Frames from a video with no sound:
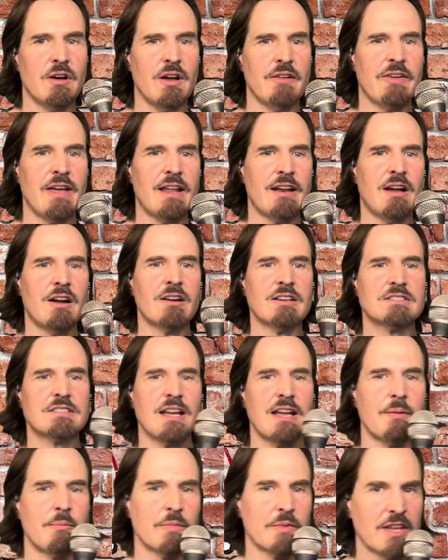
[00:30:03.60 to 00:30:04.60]
I've had a hard
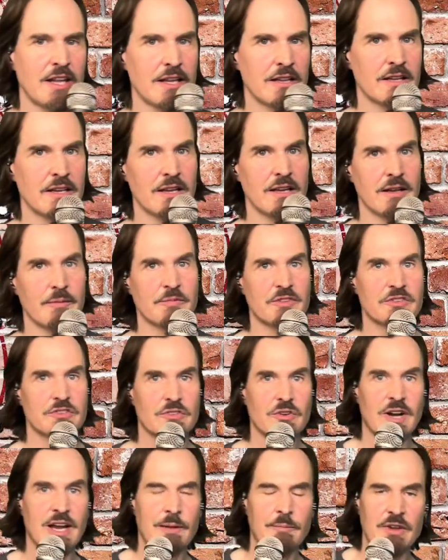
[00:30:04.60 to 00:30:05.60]
time lately um,
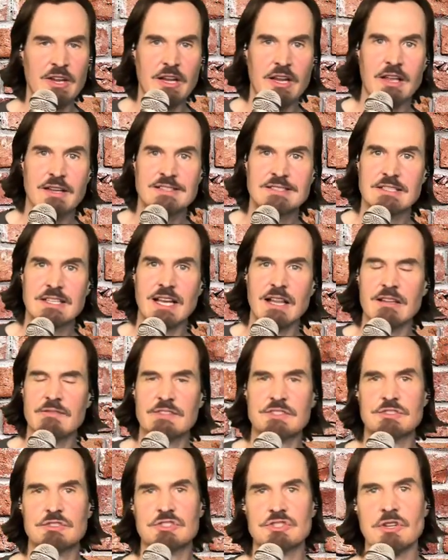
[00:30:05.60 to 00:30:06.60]
describing
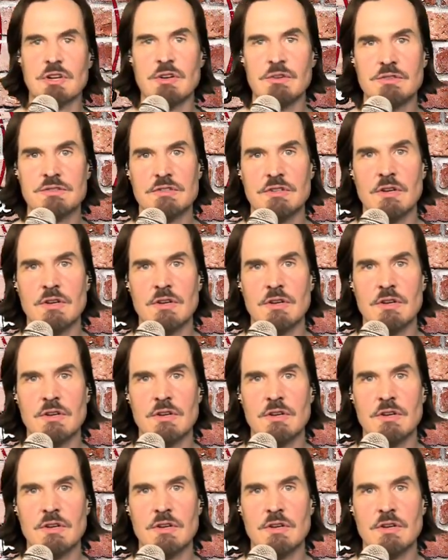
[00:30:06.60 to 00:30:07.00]
television shows.